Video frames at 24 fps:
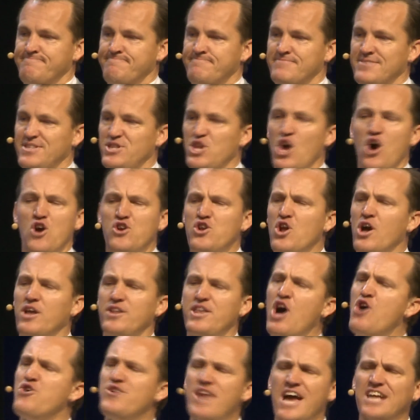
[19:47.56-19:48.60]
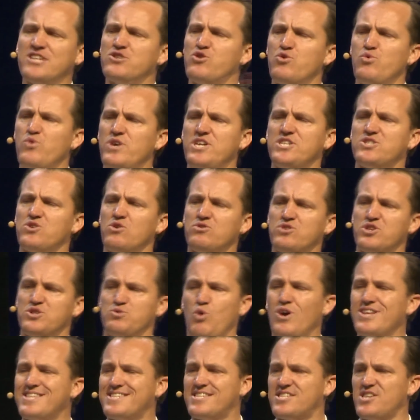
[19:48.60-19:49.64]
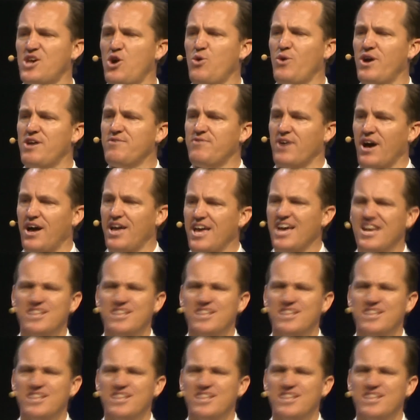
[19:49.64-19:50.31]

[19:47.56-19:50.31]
No natural resources whatsoever.